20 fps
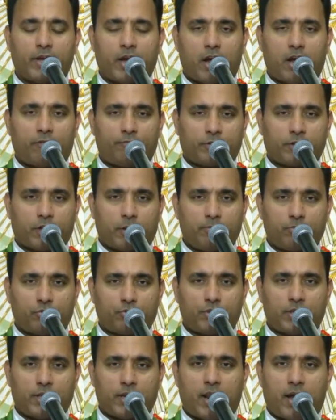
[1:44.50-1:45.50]
We have come
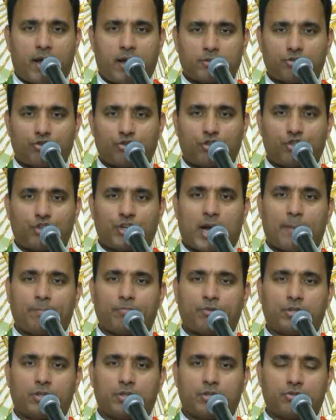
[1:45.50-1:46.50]
to the last
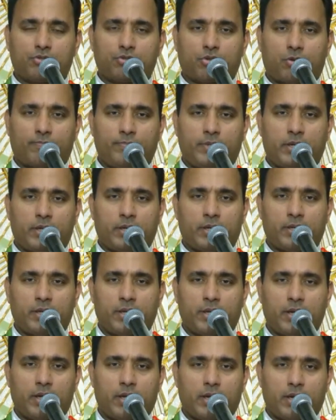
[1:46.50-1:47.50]
chapters of the
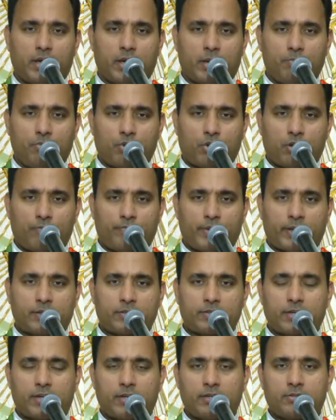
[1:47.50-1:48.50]
uh, book of
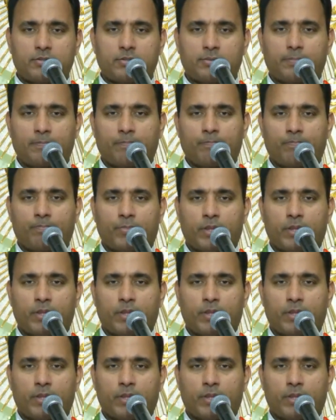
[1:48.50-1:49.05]
Exodus.